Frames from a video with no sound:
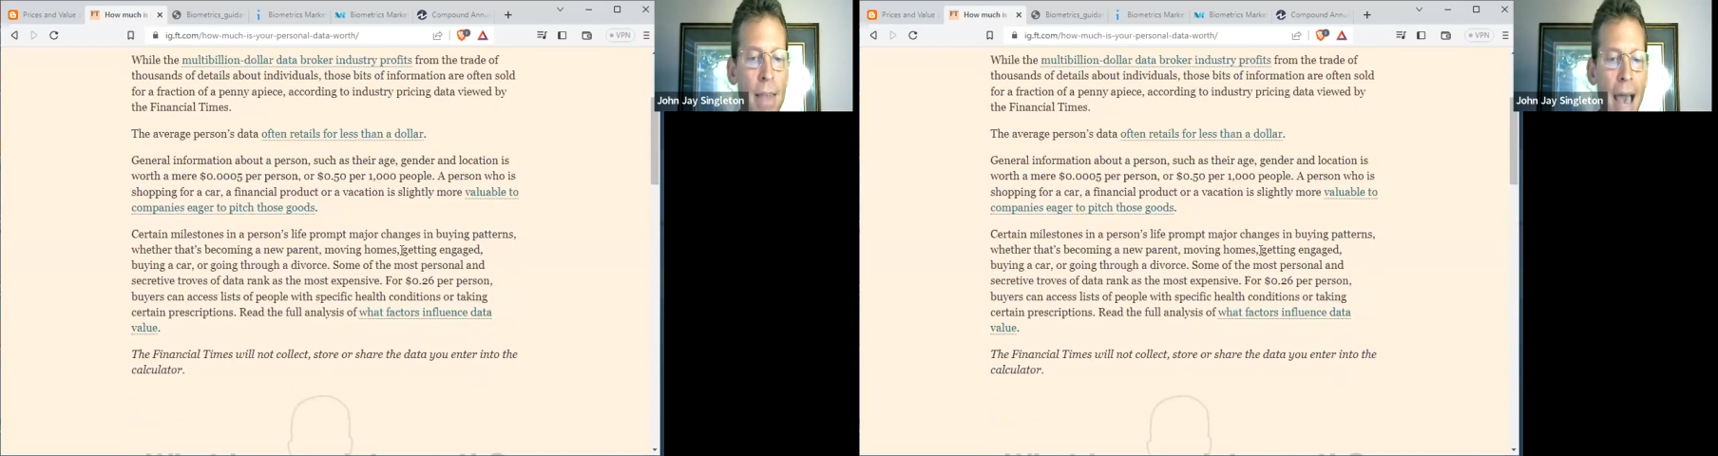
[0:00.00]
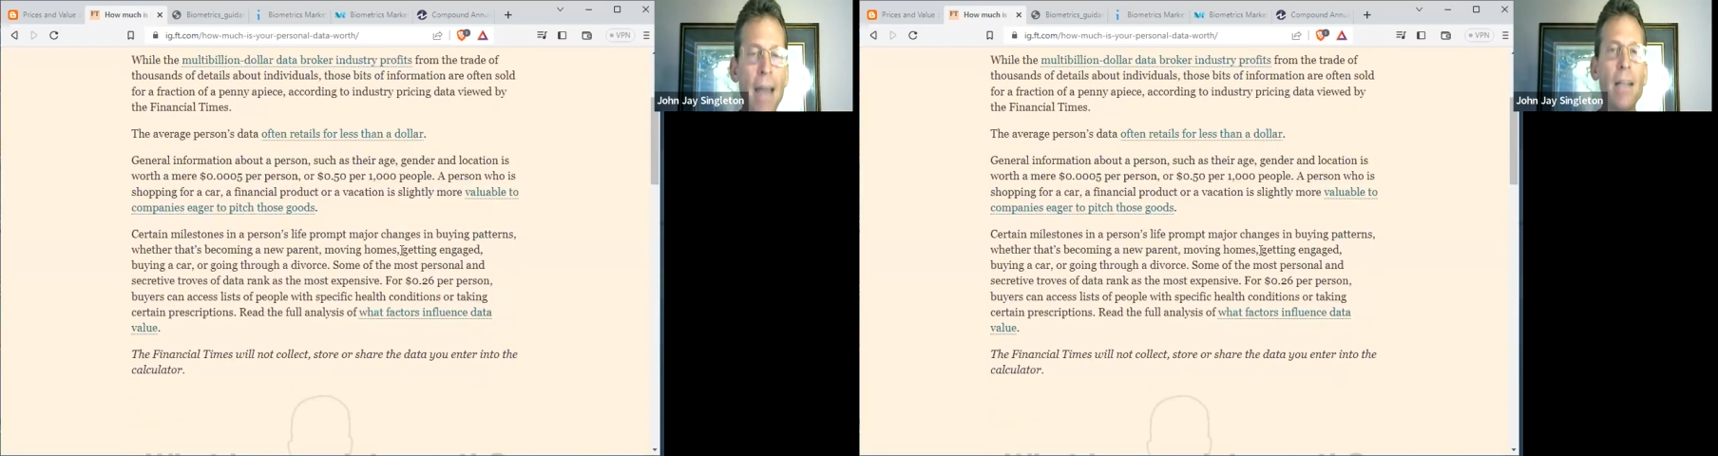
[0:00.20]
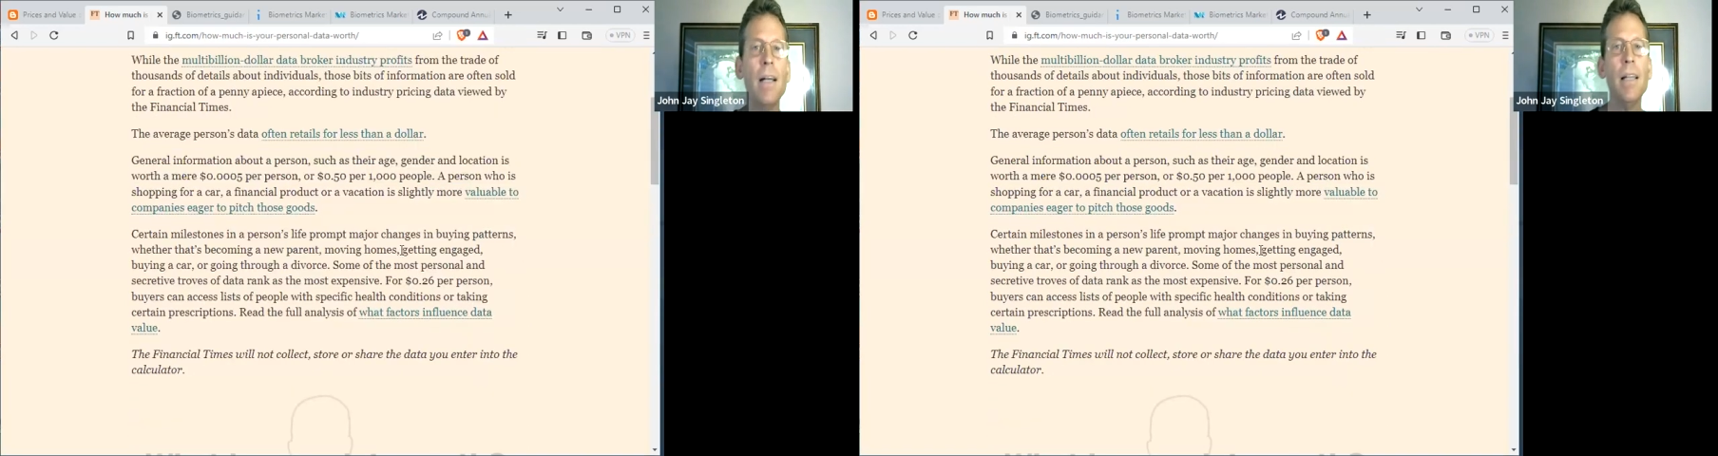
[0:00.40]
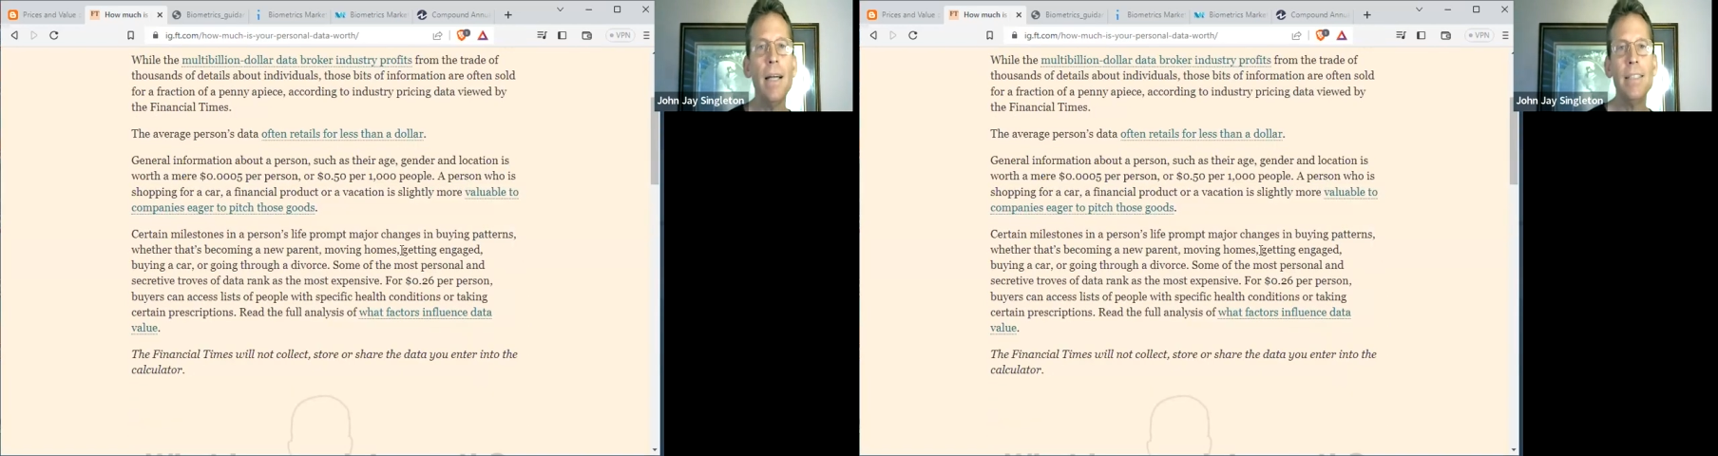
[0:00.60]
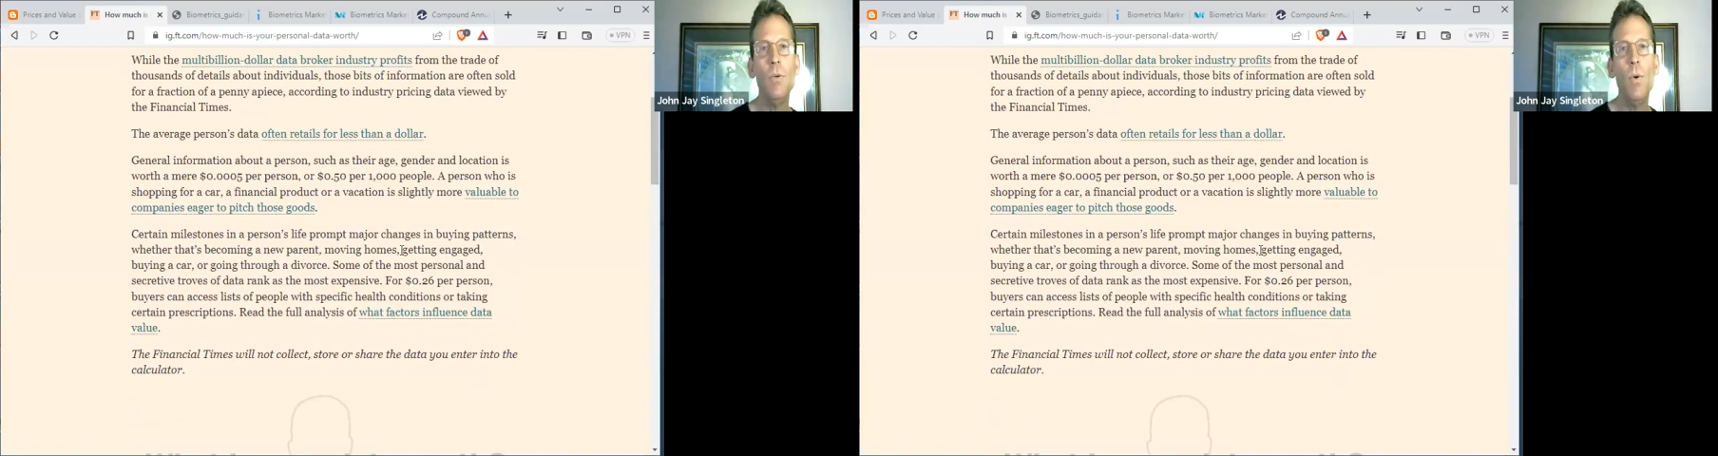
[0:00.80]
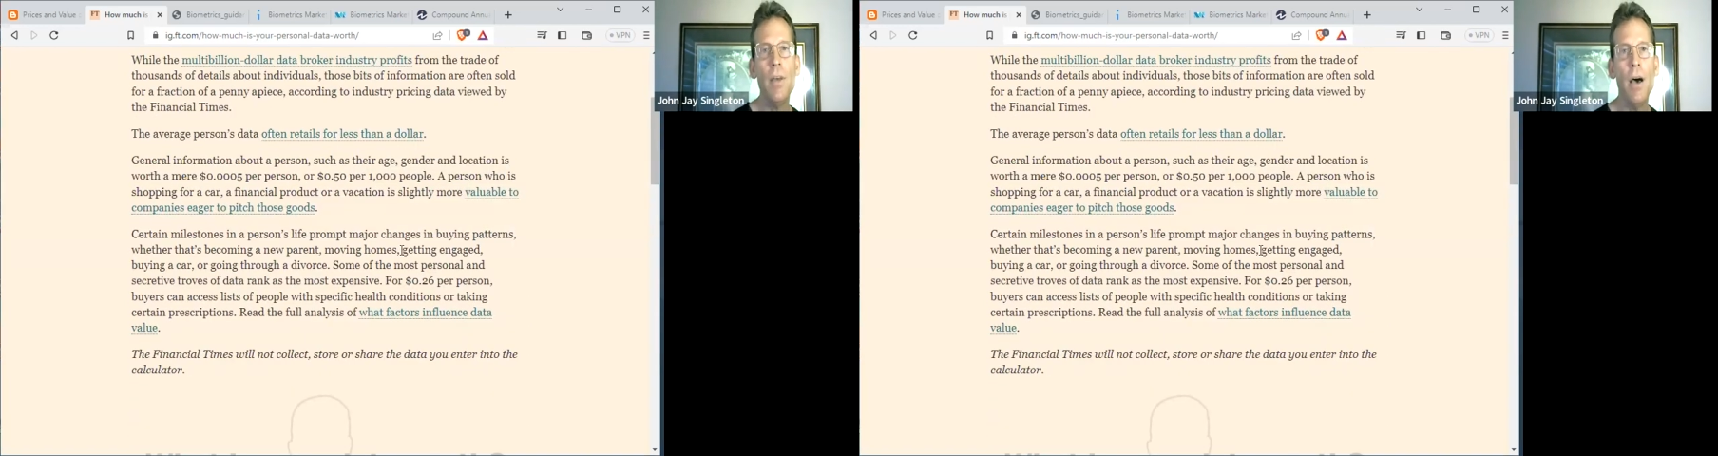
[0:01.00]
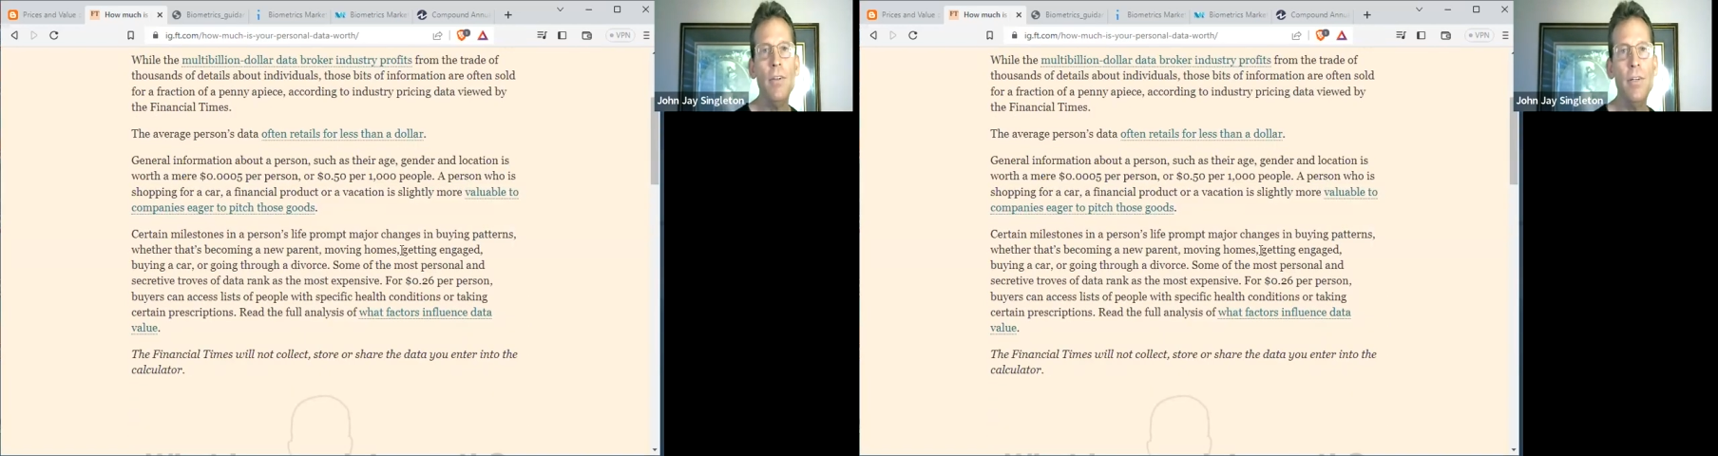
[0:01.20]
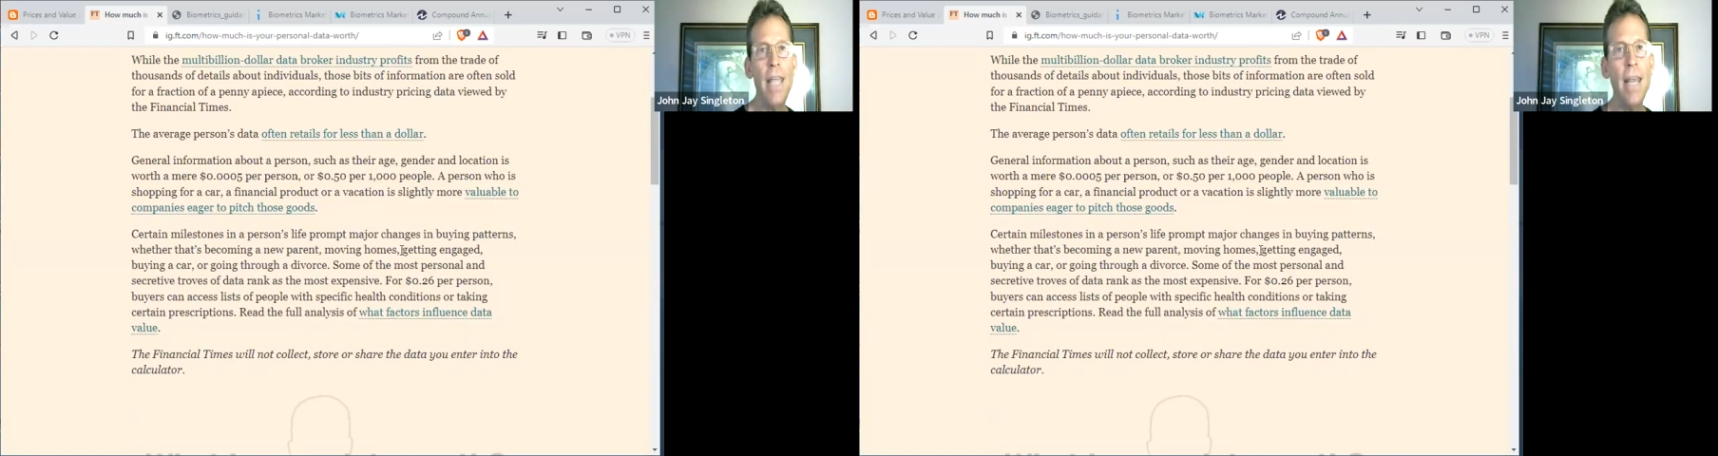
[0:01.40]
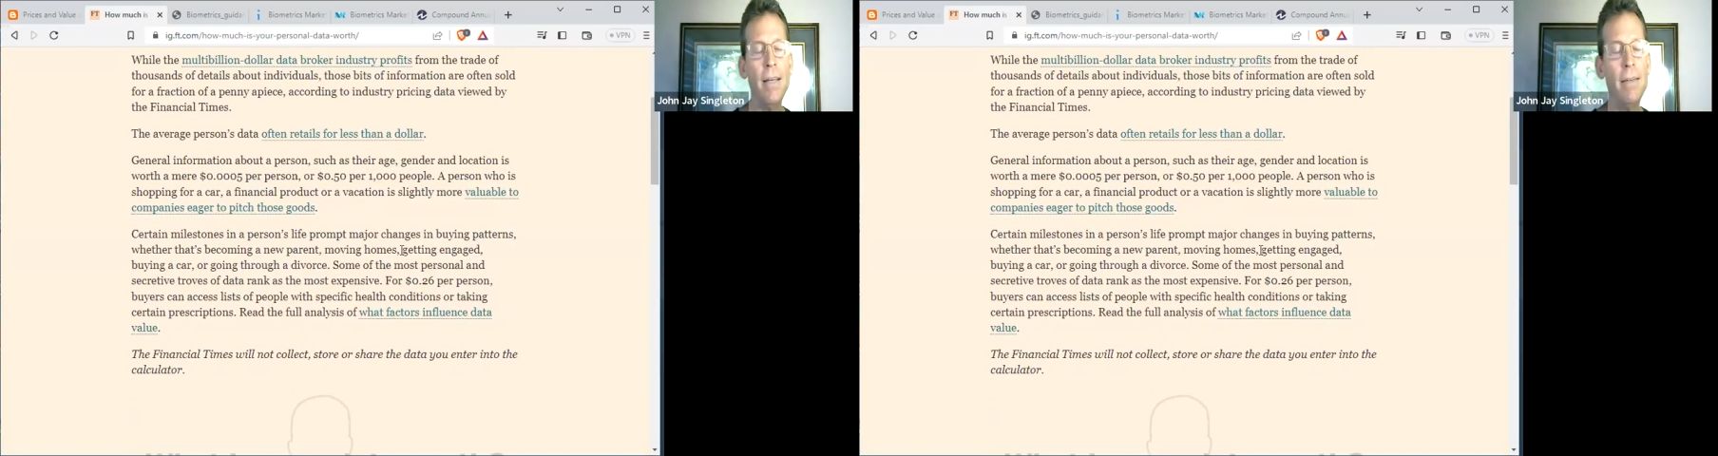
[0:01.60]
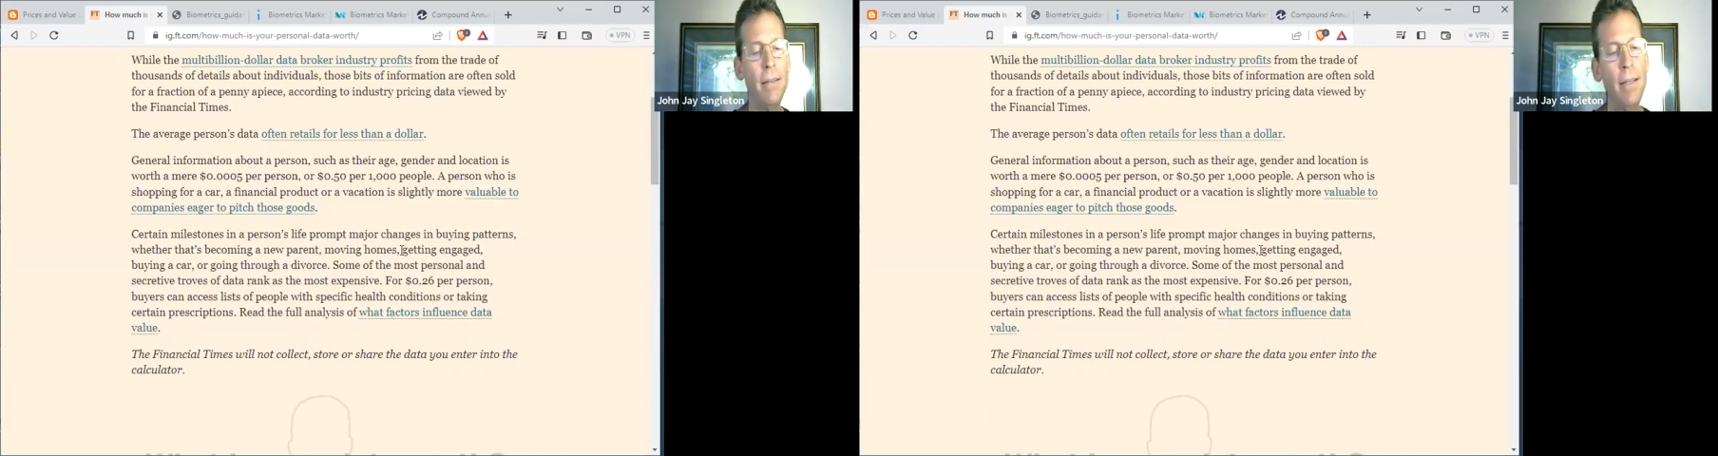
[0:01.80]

that collected with other data